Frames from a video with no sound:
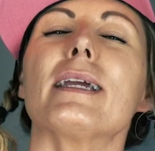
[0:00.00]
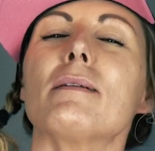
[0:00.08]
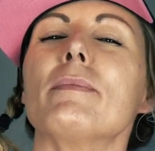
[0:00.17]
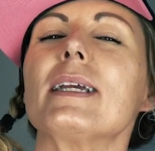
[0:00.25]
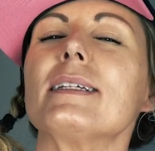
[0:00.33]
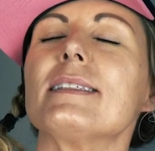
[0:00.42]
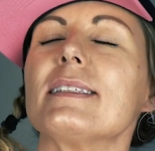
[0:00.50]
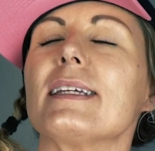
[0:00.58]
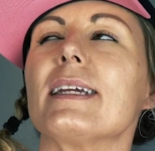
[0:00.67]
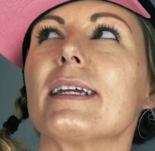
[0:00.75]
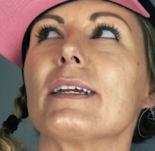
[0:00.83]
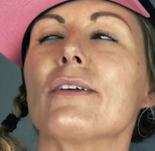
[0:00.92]

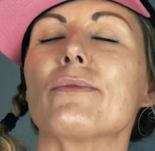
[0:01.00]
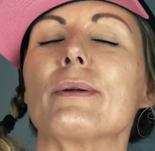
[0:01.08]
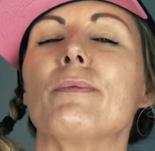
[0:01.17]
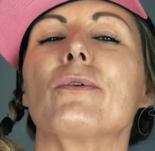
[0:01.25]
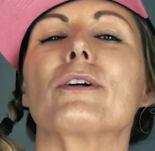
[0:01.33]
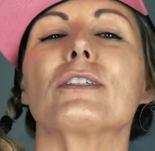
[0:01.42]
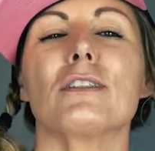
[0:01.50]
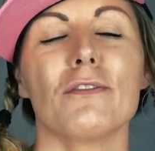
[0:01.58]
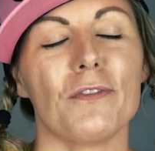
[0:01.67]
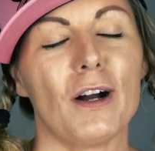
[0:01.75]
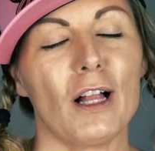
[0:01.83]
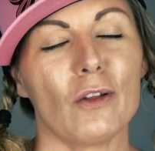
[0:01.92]
NBC reports the
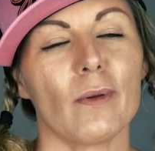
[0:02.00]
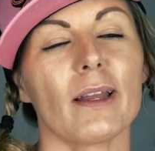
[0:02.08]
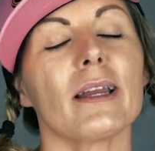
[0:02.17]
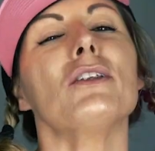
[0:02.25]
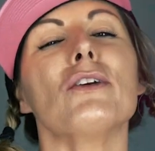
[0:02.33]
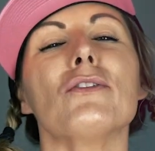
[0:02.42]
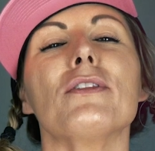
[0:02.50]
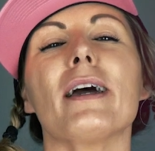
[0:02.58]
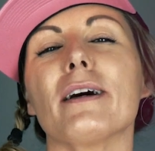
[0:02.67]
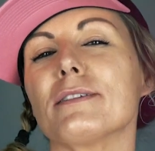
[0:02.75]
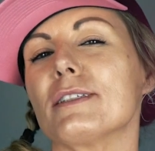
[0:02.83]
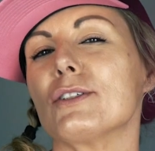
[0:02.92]
following.
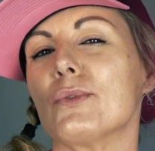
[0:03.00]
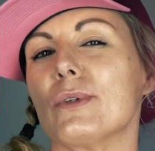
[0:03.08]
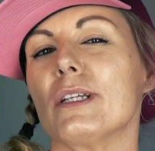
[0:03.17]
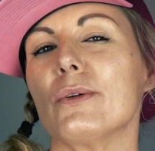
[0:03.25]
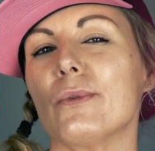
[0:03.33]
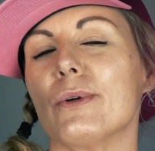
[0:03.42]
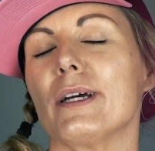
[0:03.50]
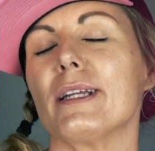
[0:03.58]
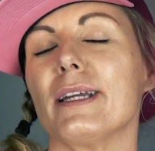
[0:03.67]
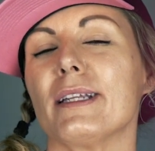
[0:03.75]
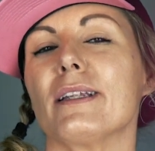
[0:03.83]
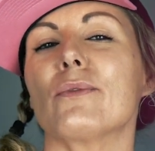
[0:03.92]
2021
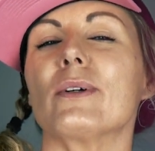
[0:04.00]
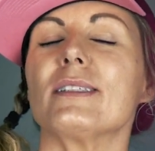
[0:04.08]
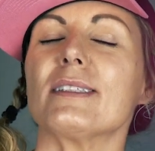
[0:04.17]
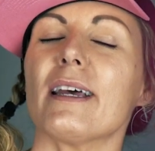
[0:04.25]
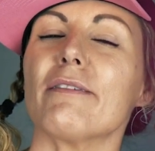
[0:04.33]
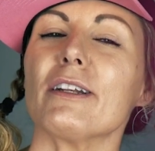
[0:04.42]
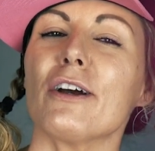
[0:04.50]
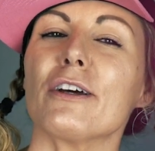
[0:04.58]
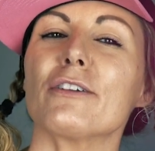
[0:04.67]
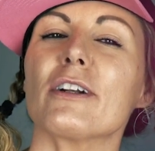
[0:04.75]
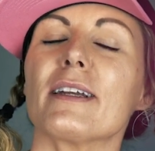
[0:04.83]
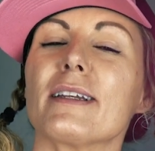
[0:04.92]
ended with
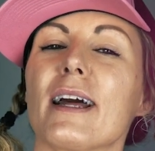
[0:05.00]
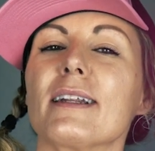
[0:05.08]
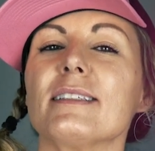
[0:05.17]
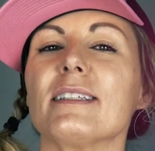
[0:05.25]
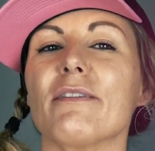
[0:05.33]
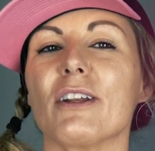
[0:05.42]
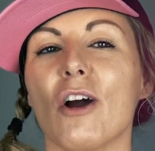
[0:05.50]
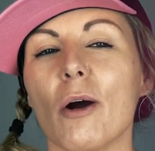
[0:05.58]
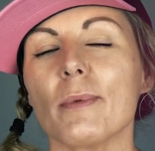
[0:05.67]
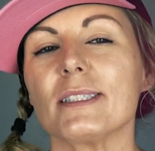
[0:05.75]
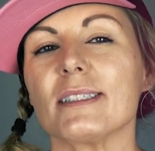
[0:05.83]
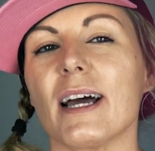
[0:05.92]
797
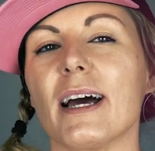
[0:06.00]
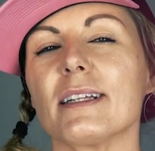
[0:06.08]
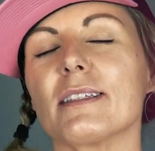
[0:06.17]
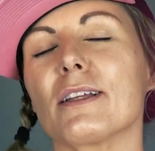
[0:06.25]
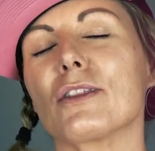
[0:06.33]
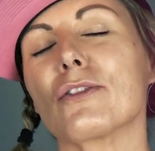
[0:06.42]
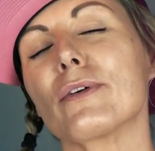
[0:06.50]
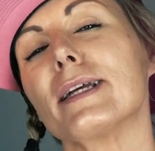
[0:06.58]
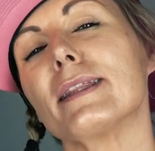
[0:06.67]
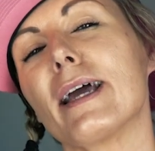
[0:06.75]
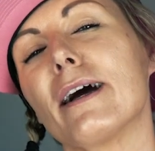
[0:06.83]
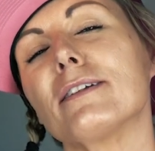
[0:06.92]
homicides and
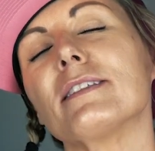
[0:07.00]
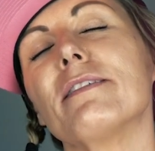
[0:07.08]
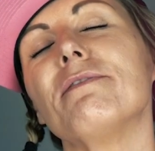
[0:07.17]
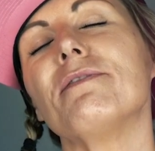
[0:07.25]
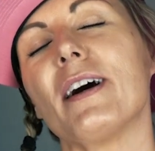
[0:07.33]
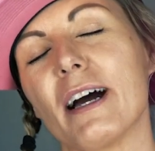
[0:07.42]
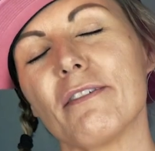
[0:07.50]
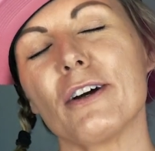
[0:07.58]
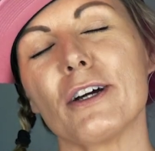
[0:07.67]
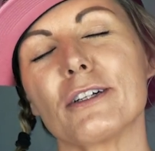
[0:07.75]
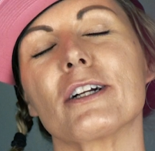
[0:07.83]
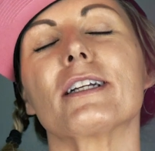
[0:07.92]

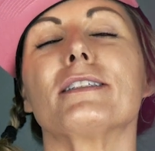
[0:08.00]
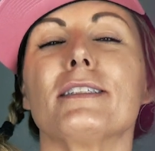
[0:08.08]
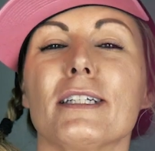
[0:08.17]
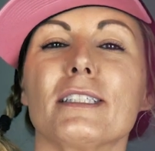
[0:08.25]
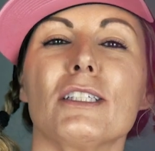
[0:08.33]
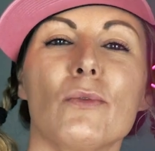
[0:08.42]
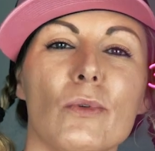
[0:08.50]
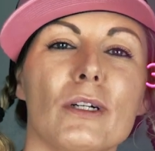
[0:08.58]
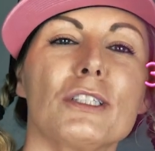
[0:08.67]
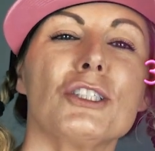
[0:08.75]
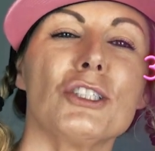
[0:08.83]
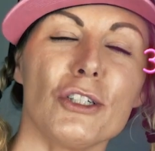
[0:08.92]

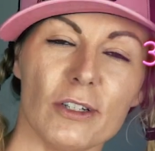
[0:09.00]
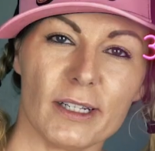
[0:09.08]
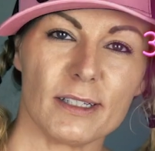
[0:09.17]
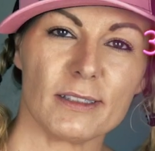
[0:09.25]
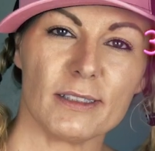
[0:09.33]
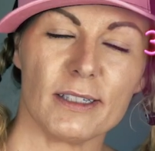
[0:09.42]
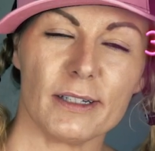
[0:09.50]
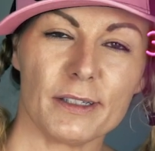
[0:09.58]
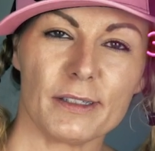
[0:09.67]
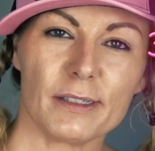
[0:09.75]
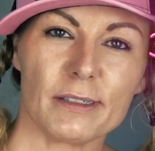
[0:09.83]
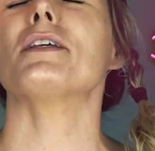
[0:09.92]
3,561 shooting
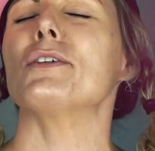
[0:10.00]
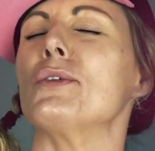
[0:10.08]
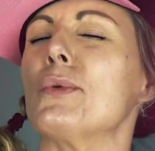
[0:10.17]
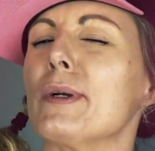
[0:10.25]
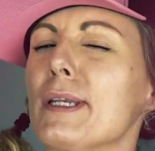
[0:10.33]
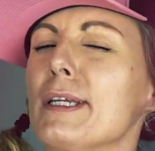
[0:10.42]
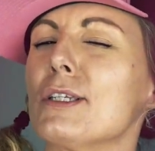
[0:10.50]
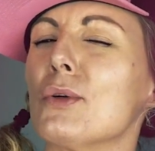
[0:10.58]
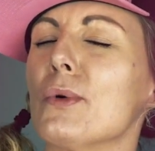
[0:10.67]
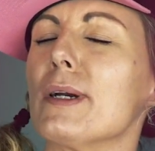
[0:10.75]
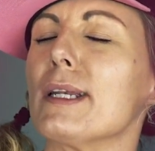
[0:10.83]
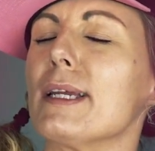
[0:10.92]
incidents. So
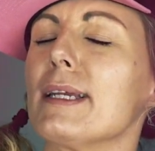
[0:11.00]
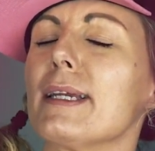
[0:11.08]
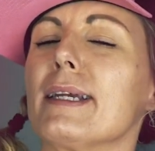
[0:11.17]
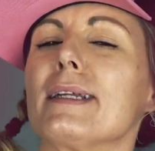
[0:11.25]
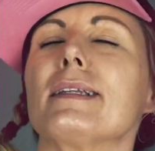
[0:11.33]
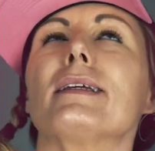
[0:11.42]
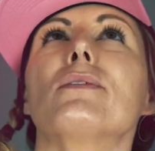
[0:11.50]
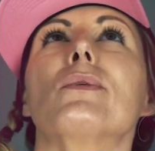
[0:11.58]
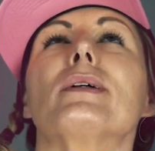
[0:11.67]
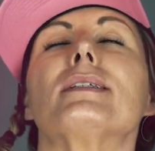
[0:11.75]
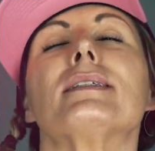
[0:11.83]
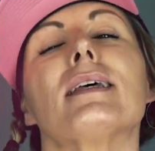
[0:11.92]
2020 ended
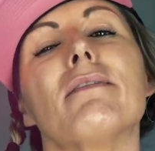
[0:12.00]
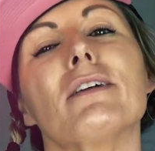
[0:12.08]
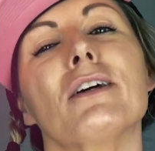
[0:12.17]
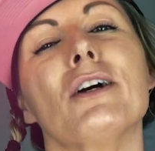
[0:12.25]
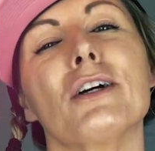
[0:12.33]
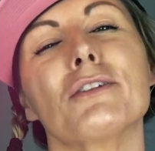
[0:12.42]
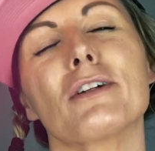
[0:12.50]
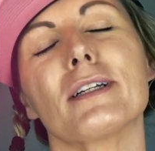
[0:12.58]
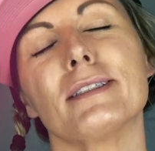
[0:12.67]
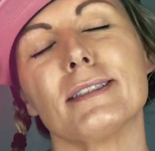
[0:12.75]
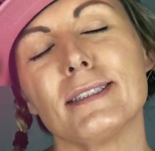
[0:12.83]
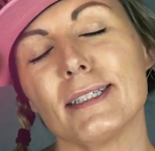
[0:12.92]
with
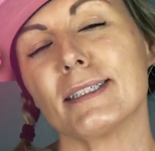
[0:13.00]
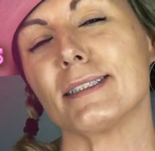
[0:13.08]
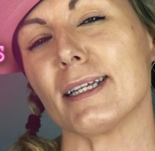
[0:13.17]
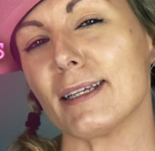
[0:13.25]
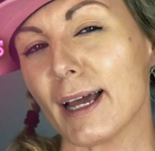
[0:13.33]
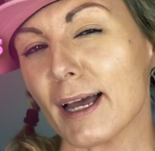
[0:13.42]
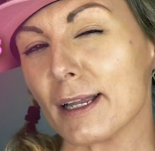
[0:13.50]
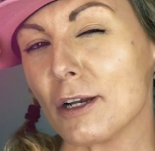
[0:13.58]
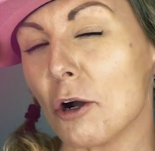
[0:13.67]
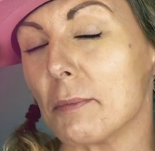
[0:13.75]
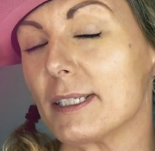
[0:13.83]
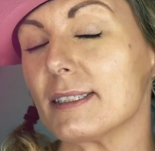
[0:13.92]
769
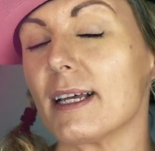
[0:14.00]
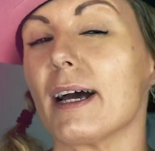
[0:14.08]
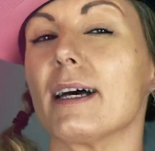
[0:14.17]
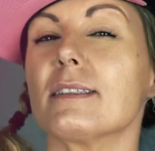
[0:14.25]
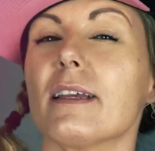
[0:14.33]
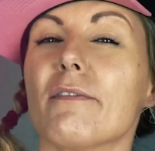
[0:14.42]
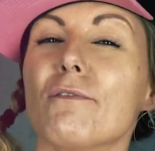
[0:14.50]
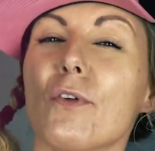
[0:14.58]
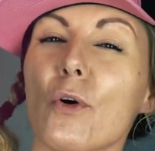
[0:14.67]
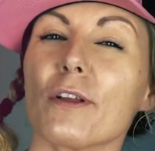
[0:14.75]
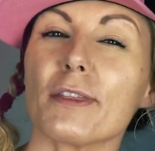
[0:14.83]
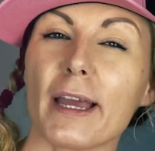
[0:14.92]
homicides and
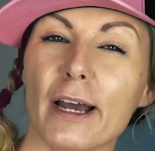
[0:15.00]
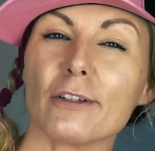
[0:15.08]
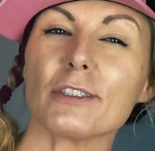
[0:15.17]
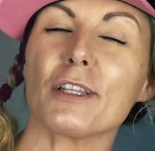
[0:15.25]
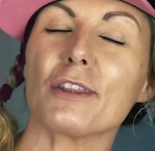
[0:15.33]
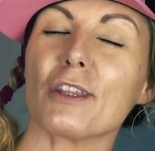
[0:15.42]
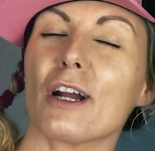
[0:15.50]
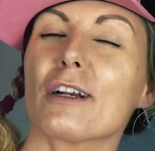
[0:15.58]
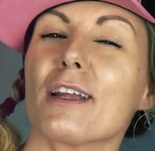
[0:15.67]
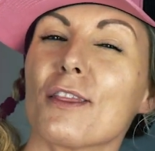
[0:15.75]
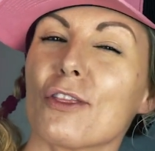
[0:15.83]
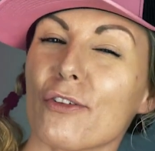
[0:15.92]

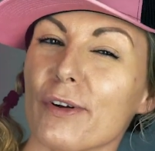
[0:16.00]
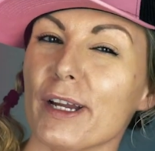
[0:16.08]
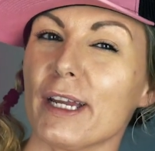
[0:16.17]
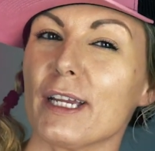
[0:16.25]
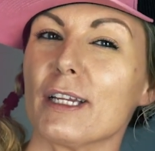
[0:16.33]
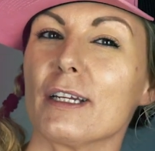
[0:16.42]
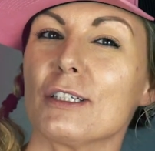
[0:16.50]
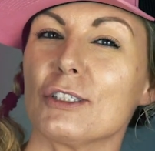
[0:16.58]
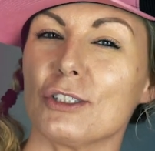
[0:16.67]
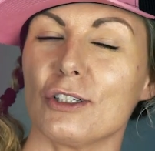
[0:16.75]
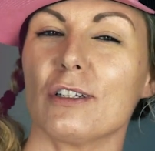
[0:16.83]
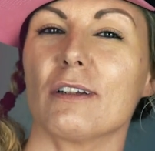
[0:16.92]
4,033
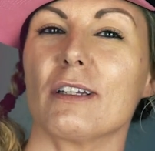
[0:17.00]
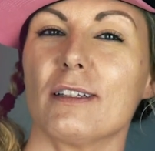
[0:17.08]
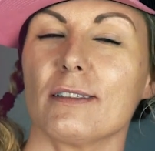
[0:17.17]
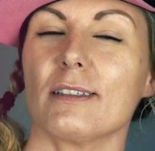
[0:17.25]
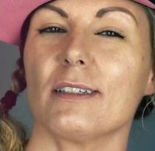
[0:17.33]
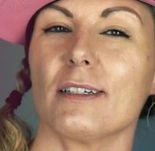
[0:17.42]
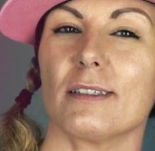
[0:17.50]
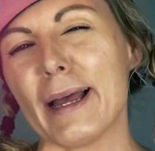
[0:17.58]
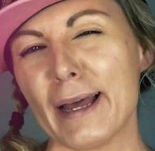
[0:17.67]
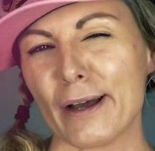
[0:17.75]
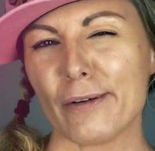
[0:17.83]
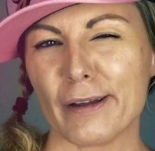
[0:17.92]
shooting incidents.
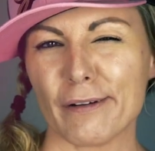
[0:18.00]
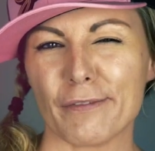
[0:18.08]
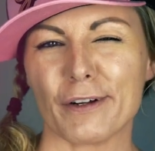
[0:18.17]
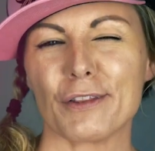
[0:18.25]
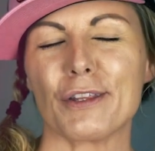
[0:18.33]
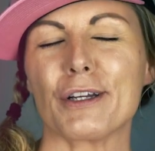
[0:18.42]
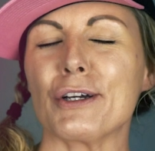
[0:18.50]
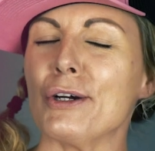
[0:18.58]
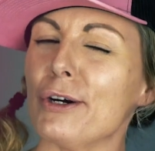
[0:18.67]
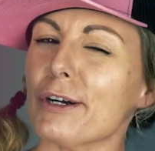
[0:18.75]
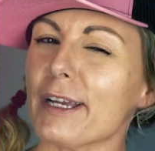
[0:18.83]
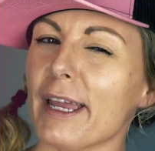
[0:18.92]
However, the
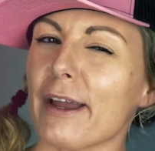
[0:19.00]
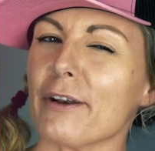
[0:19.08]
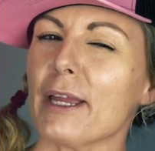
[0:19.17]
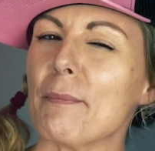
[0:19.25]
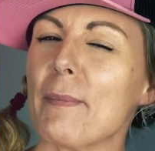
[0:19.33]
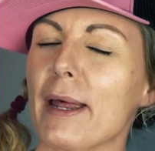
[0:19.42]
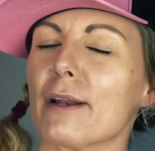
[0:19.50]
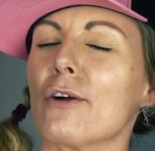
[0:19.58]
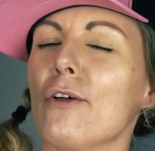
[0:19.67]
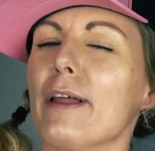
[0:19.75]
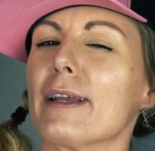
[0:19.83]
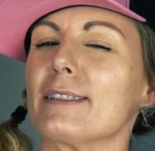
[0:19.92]
Cook County
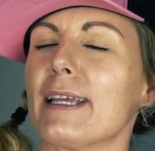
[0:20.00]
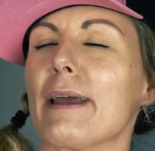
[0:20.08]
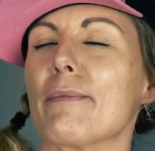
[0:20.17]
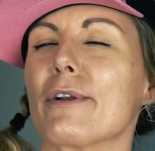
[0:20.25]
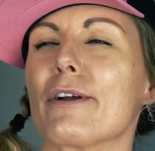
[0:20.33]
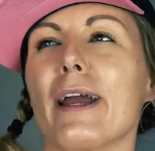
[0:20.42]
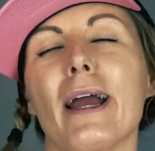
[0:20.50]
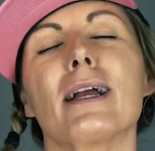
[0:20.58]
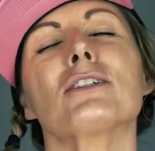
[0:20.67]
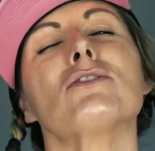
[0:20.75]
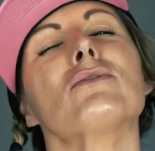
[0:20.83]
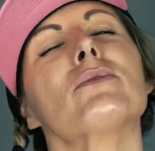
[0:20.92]
Medical Examiner
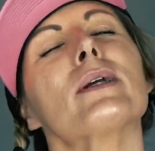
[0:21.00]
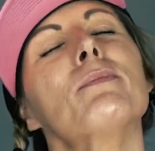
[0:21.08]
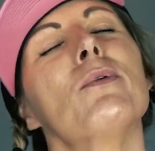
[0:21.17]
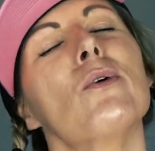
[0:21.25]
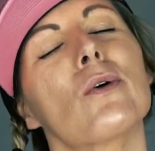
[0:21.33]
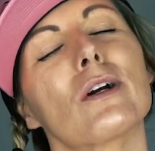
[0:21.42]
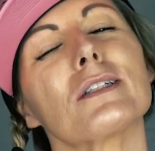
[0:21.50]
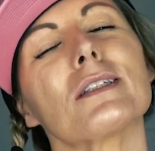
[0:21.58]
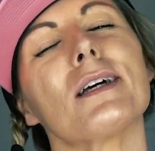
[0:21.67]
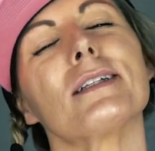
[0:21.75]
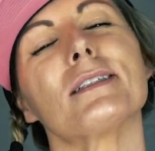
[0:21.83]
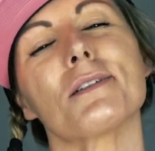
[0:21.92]
actually reports
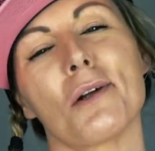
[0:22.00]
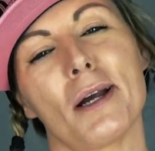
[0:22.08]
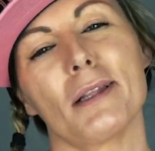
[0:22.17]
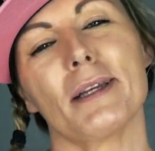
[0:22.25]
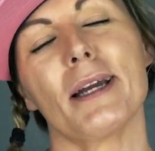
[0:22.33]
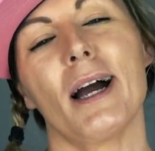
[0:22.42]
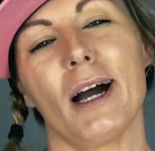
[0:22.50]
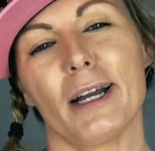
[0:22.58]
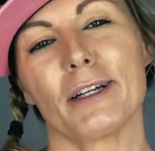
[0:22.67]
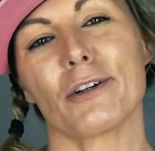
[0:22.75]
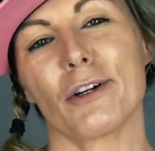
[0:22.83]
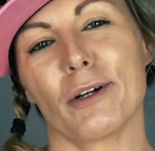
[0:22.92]
a slightly higher